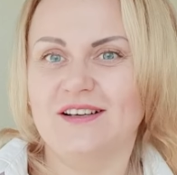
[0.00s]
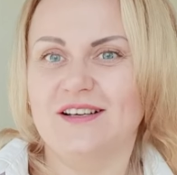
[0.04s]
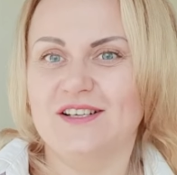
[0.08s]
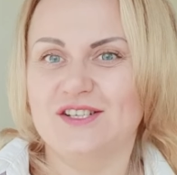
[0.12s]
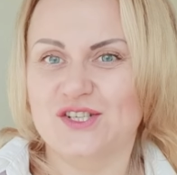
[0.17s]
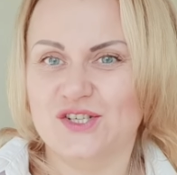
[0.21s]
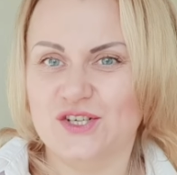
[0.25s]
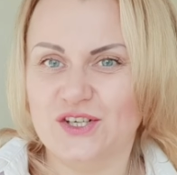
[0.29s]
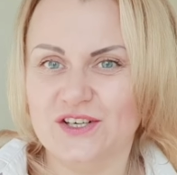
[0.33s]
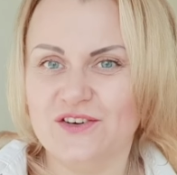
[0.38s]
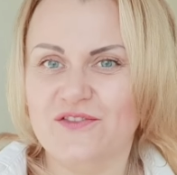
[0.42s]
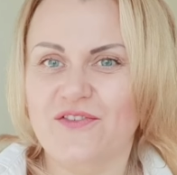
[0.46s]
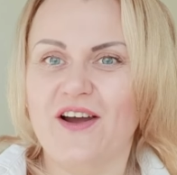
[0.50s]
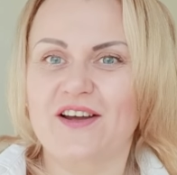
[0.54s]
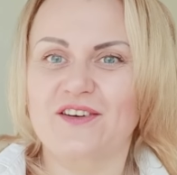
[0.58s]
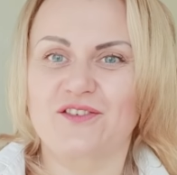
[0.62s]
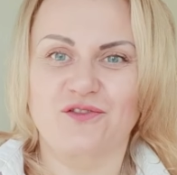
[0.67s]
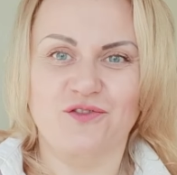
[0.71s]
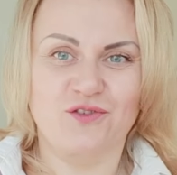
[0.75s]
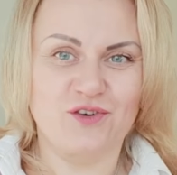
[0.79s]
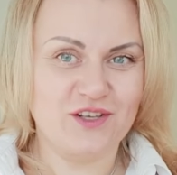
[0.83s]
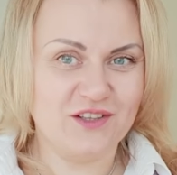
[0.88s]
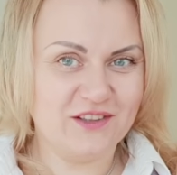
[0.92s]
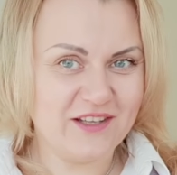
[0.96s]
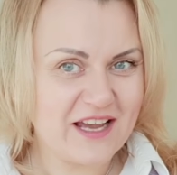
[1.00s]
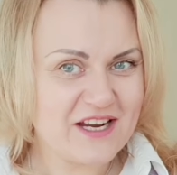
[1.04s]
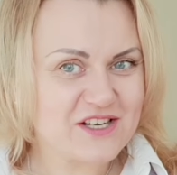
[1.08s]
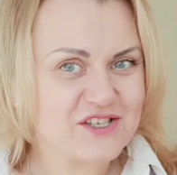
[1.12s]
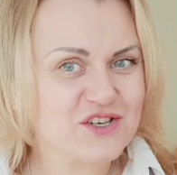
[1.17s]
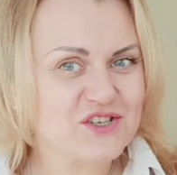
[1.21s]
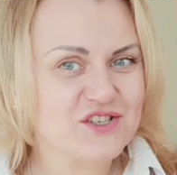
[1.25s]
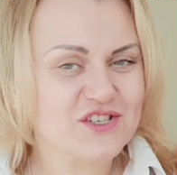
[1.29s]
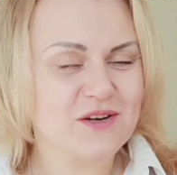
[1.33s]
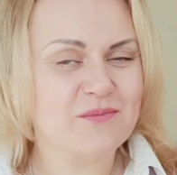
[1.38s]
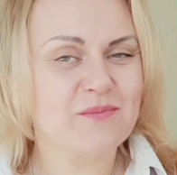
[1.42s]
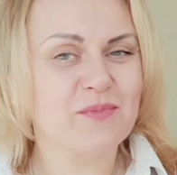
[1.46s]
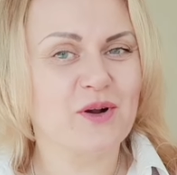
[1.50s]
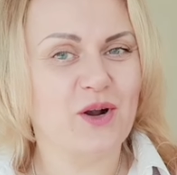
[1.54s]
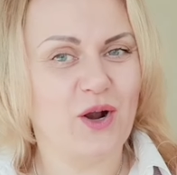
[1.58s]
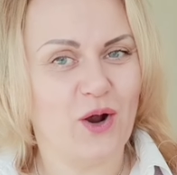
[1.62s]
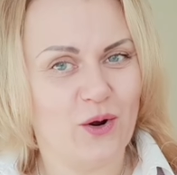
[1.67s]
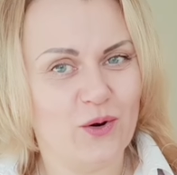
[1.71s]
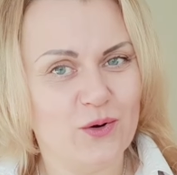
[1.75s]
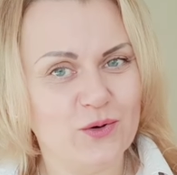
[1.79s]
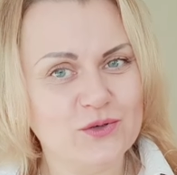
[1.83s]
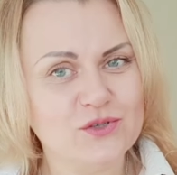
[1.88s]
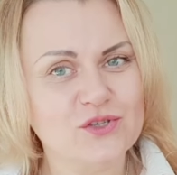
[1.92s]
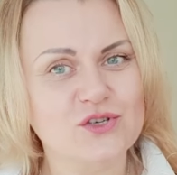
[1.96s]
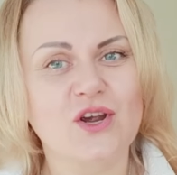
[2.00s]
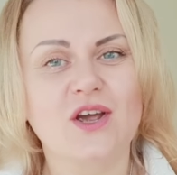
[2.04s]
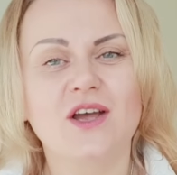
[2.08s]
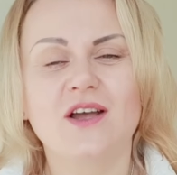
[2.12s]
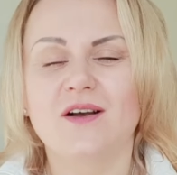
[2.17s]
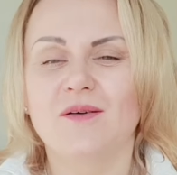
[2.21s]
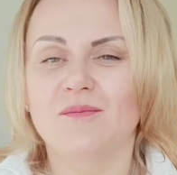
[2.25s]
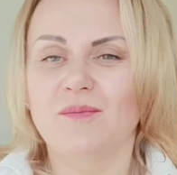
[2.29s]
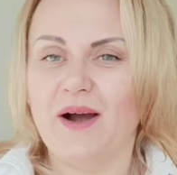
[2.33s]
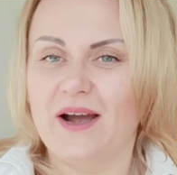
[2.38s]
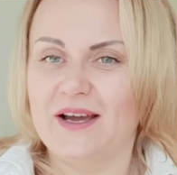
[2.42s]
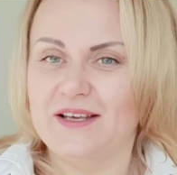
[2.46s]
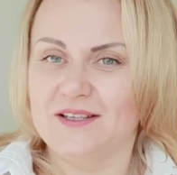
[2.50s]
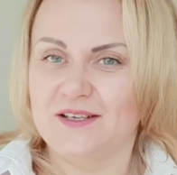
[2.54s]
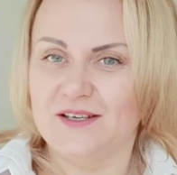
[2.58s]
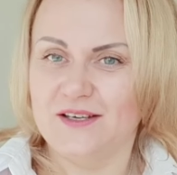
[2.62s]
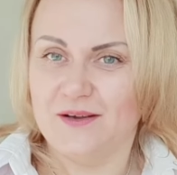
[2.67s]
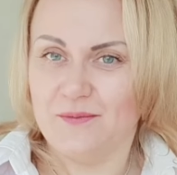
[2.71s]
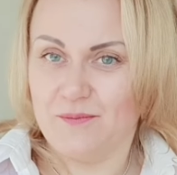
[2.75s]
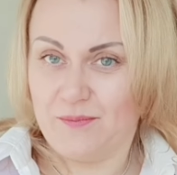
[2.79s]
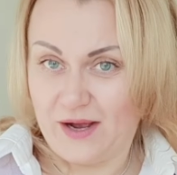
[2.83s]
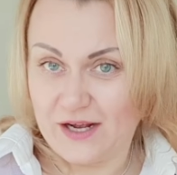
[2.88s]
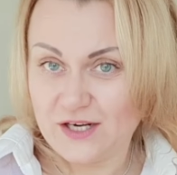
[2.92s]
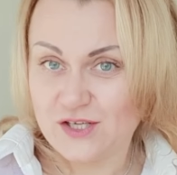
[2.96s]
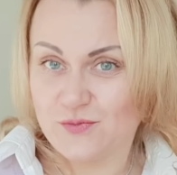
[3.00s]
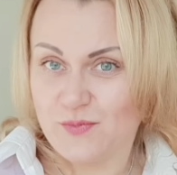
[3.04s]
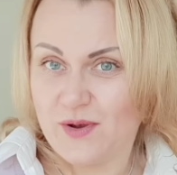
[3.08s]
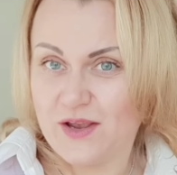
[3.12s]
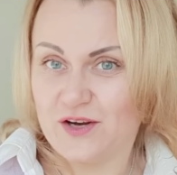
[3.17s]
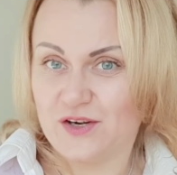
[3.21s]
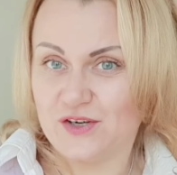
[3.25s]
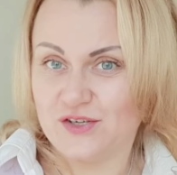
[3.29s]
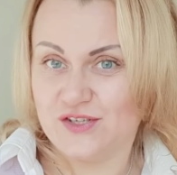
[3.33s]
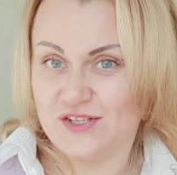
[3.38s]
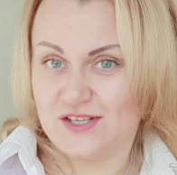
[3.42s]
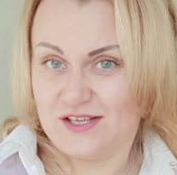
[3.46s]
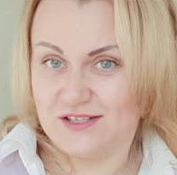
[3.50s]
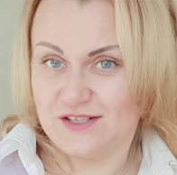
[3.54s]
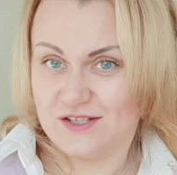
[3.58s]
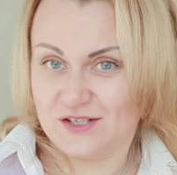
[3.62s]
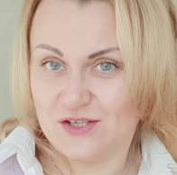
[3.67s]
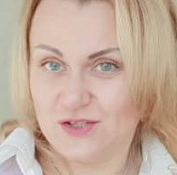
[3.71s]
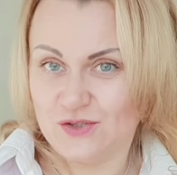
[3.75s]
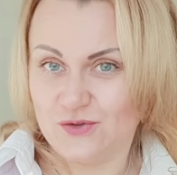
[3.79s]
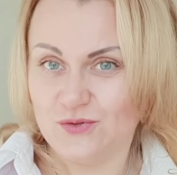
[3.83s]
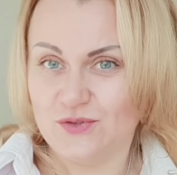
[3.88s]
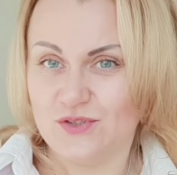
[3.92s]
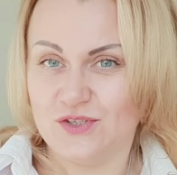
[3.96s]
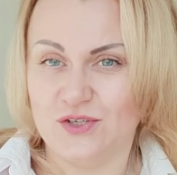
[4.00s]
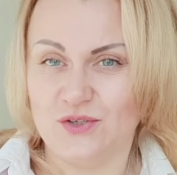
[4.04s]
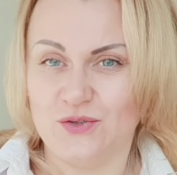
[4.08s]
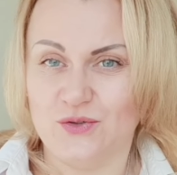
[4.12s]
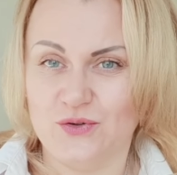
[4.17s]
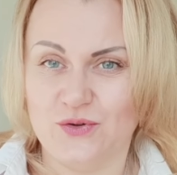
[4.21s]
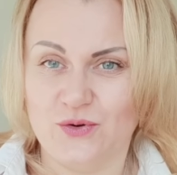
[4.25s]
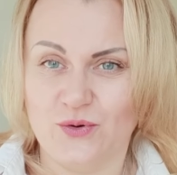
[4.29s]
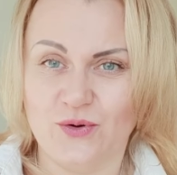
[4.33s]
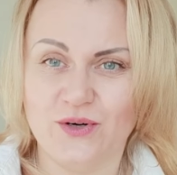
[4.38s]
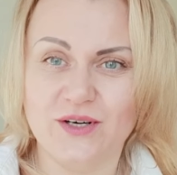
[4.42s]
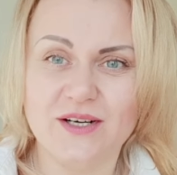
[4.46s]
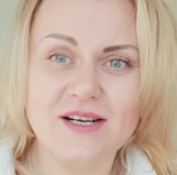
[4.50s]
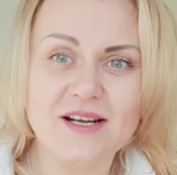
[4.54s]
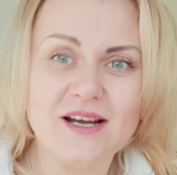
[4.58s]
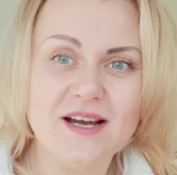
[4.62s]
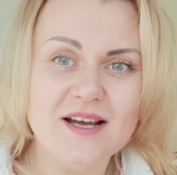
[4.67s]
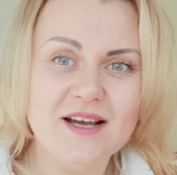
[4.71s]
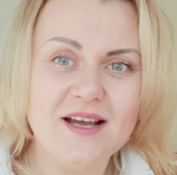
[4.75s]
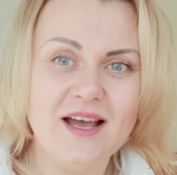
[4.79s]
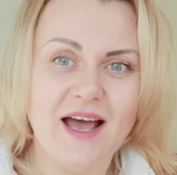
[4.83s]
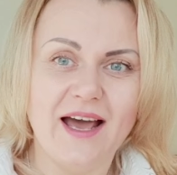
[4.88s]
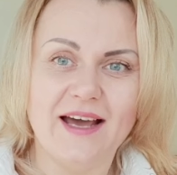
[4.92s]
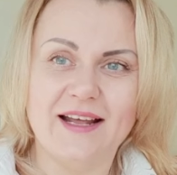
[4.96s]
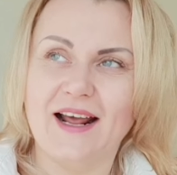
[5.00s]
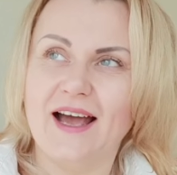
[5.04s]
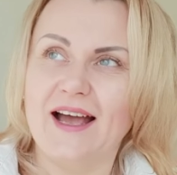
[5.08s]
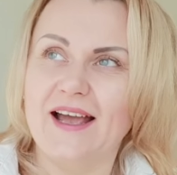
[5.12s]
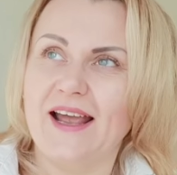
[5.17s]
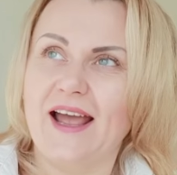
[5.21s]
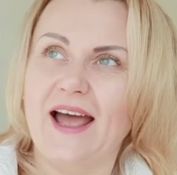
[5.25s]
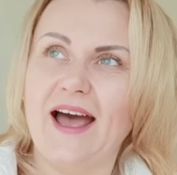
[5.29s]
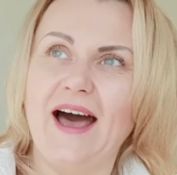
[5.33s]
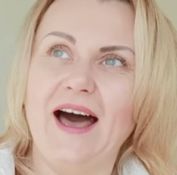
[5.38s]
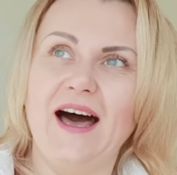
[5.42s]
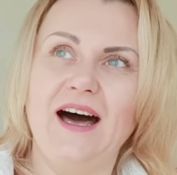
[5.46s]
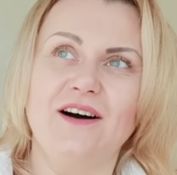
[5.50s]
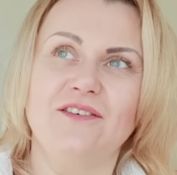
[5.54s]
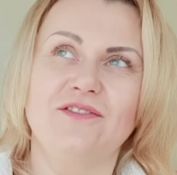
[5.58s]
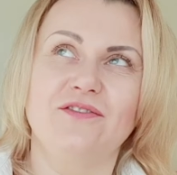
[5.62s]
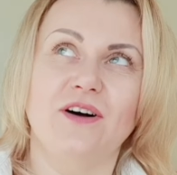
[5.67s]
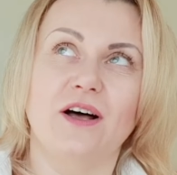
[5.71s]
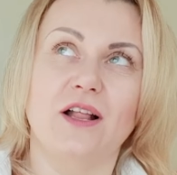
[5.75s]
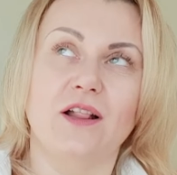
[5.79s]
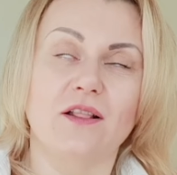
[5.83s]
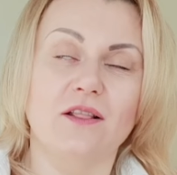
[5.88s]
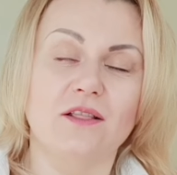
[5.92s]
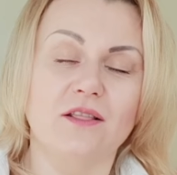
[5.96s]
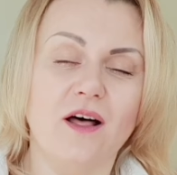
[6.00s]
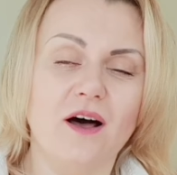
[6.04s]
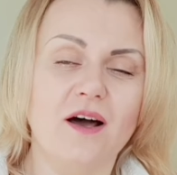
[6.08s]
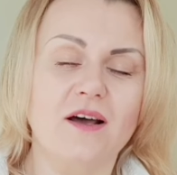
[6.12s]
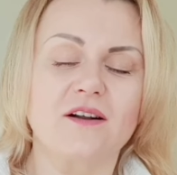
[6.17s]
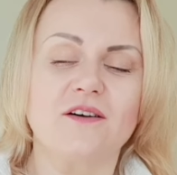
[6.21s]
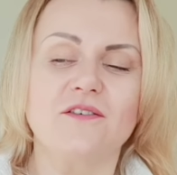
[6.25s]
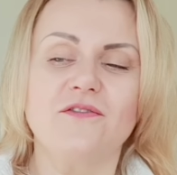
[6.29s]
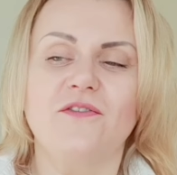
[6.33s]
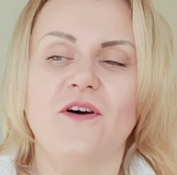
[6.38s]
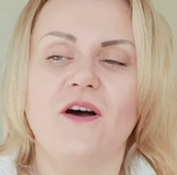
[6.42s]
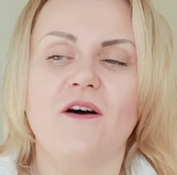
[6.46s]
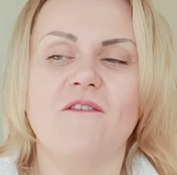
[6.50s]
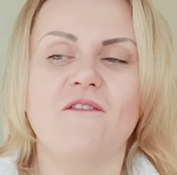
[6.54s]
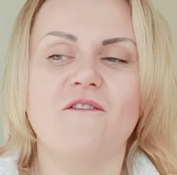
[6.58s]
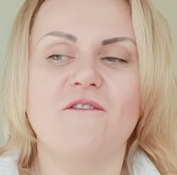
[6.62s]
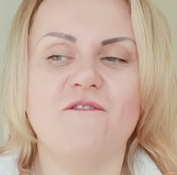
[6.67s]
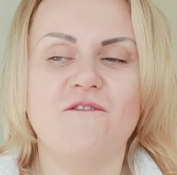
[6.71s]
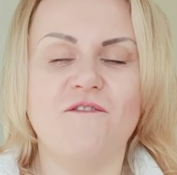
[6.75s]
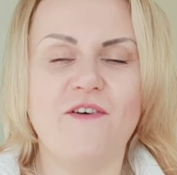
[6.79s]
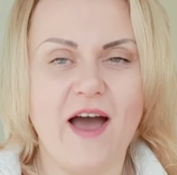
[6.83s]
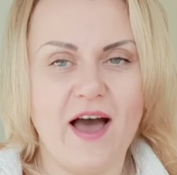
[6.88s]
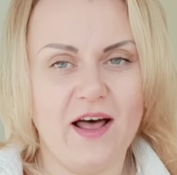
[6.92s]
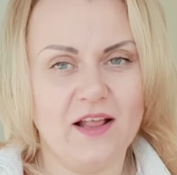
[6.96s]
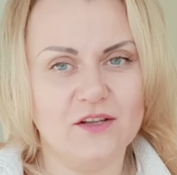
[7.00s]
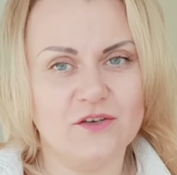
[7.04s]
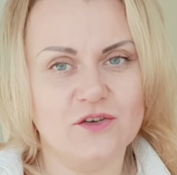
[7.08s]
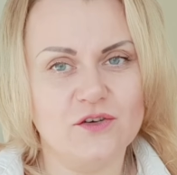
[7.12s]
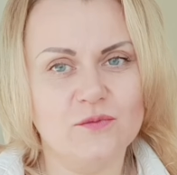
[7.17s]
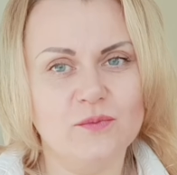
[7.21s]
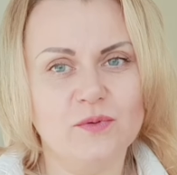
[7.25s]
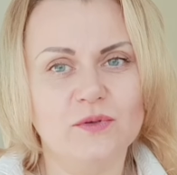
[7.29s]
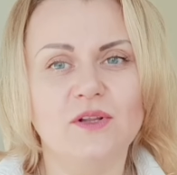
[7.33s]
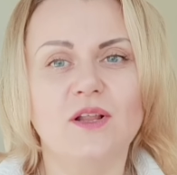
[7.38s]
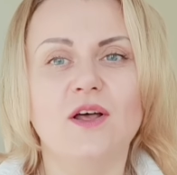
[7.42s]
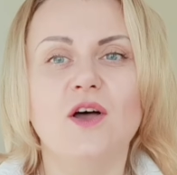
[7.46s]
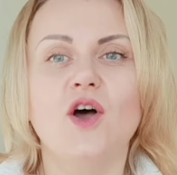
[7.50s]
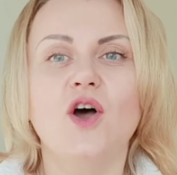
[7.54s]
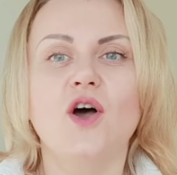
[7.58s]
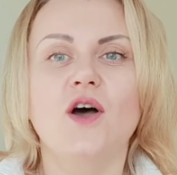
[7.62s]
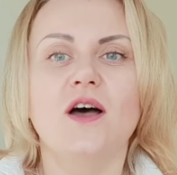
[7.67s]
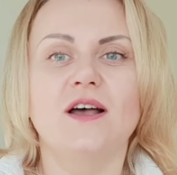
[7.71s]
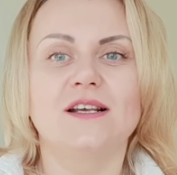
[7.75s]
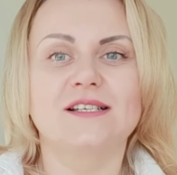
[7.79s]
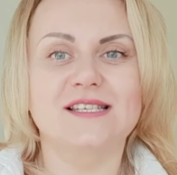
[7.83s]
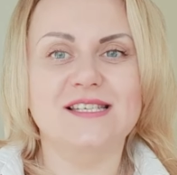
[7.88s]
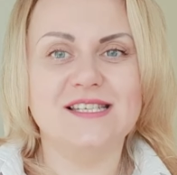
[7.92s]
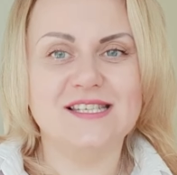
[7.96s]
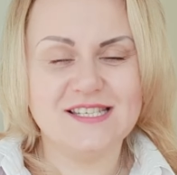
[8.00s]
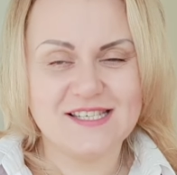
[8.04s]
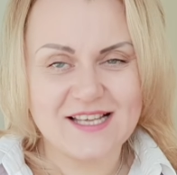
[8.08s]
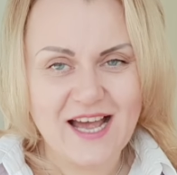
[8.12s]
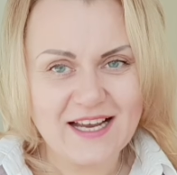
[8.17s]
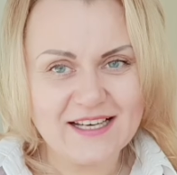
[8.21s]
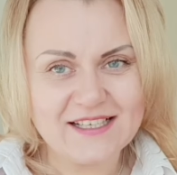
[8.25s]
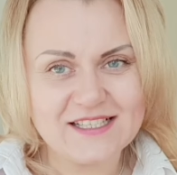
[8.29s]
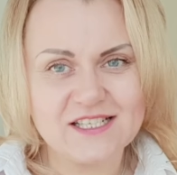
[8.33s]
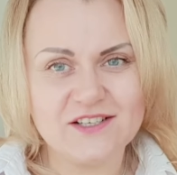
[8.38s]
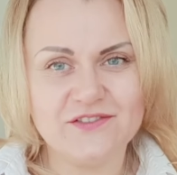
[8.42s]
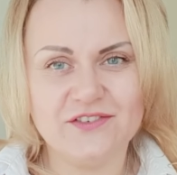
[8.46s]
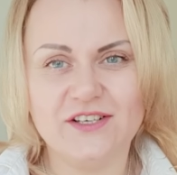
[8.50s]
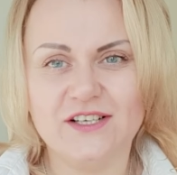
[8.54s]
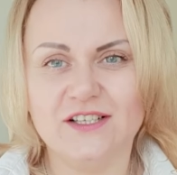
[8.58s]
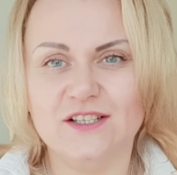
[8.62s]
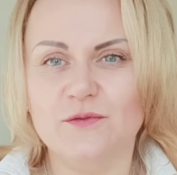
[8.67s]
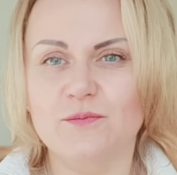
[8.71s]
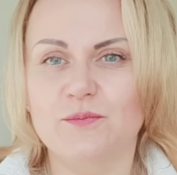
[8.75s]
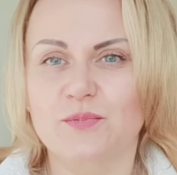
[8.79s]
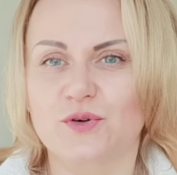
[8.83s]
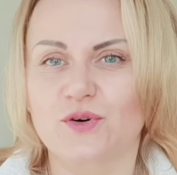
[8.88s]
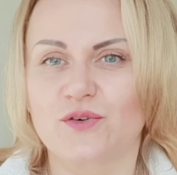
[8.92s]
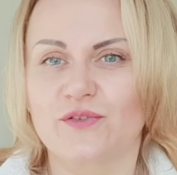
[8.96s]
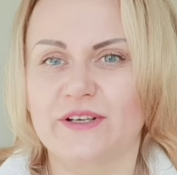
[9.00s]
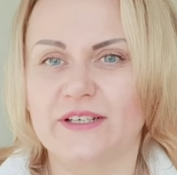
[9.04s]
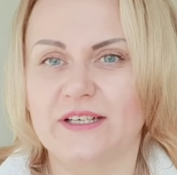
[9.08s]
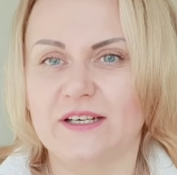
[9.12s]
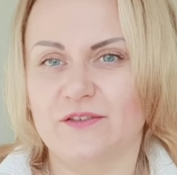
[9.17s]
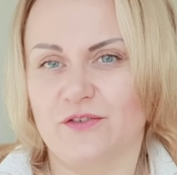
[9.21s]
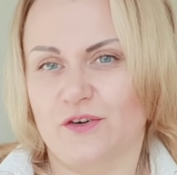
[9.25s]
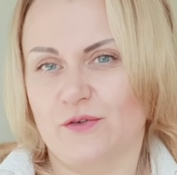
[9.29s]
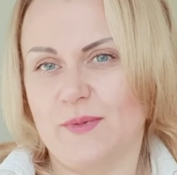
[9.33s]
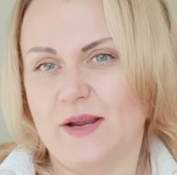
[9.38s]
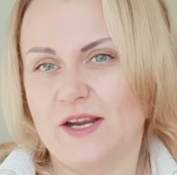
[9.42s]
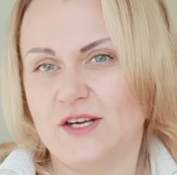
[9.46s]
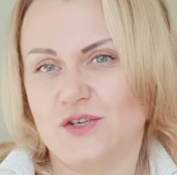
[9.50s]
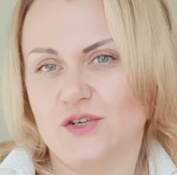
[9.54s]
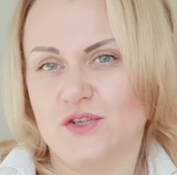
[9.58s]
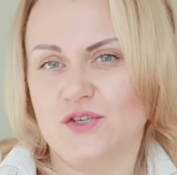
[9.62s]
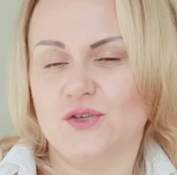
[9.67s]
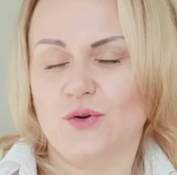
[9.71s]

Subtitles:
certified relationship coach by the Matchmakers Institute in New York, and I have a lot of valuable, scientifically proven information.